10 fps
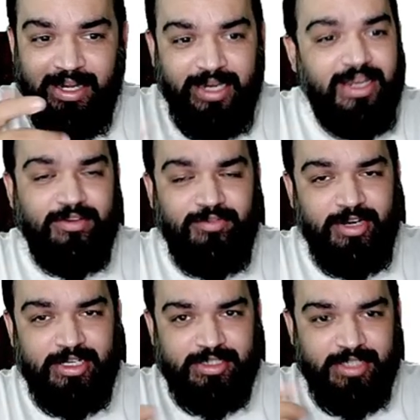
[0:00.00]
hidden
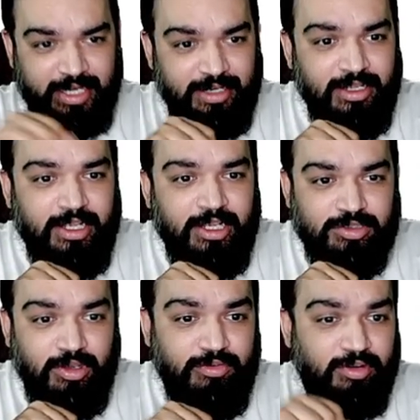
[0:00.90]
fields, right? So
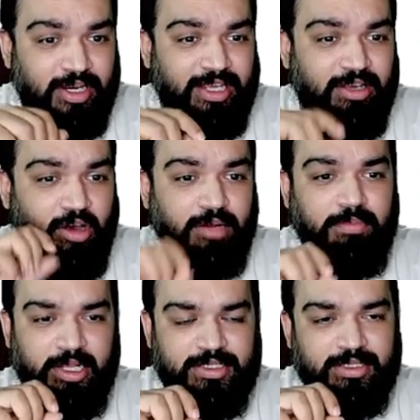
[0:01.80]
if you click on
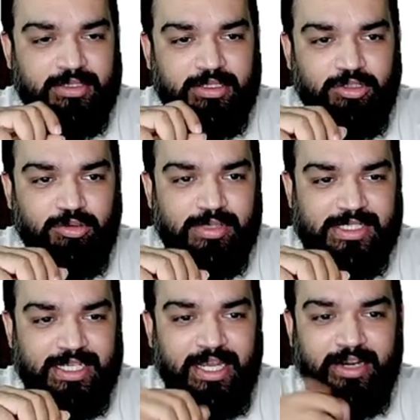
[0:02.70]
plus, you will see
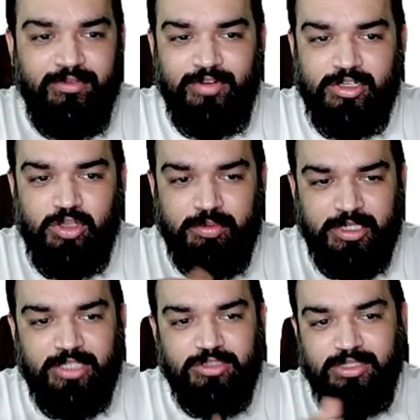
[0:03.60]
hidden fields option.
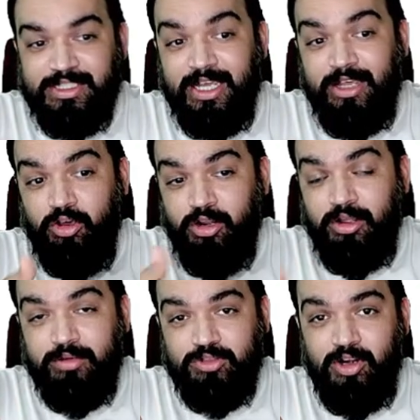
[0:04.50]
As you can see, I, I
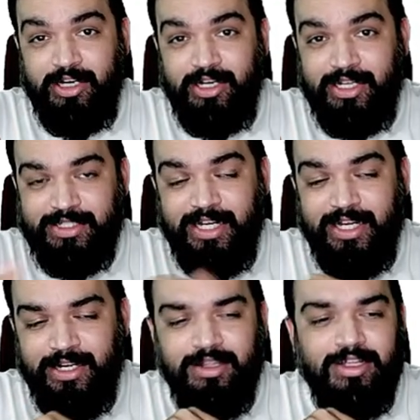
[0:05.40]
was already testing it.
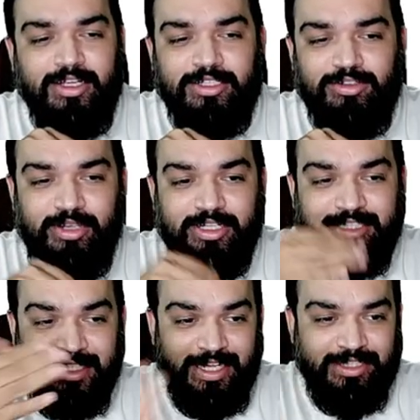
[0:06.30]
So you can see
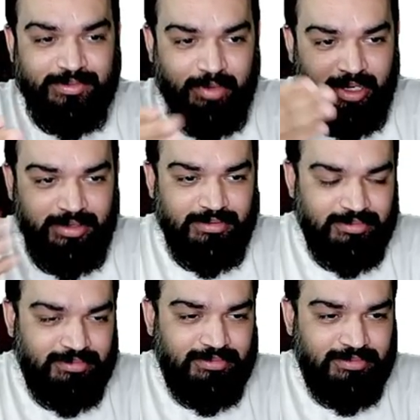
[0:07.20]
there is one
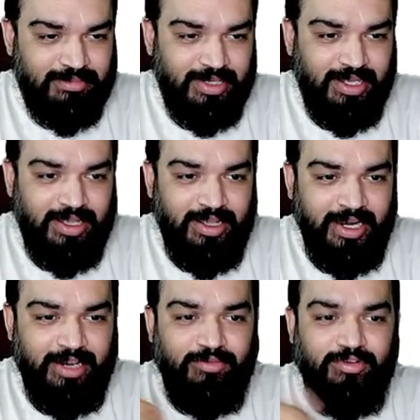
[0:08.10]

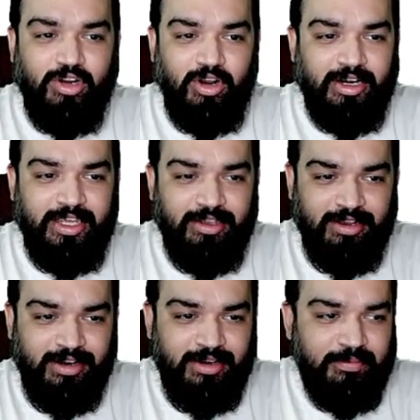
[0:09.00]
hidden field already here,
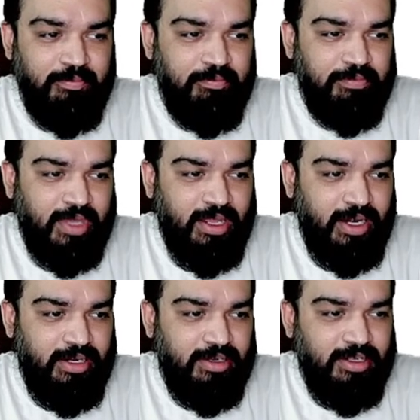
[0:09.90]

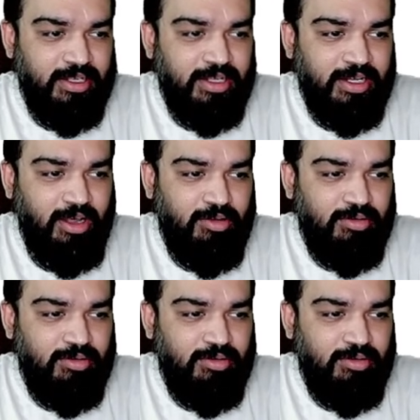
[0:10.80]
right? Now